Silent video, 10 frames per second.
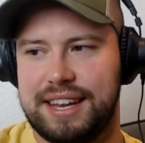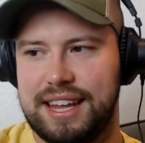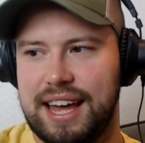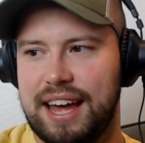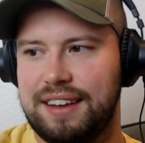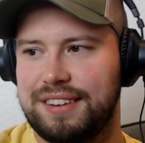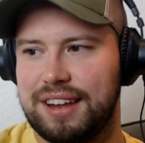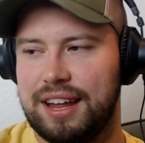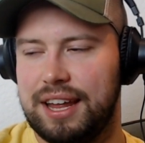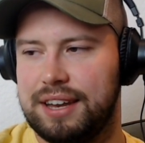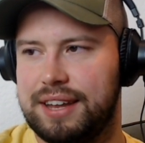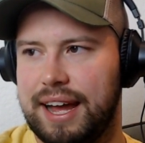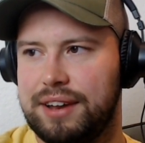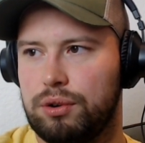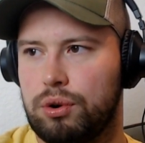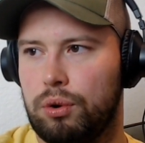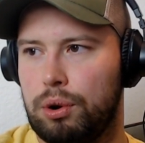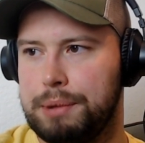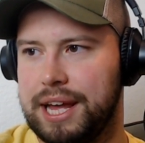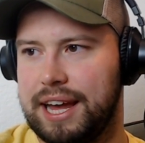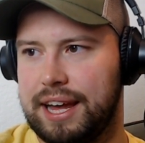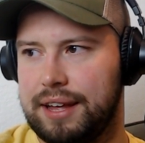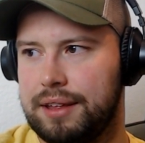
Diaz, and Daniel Cormier.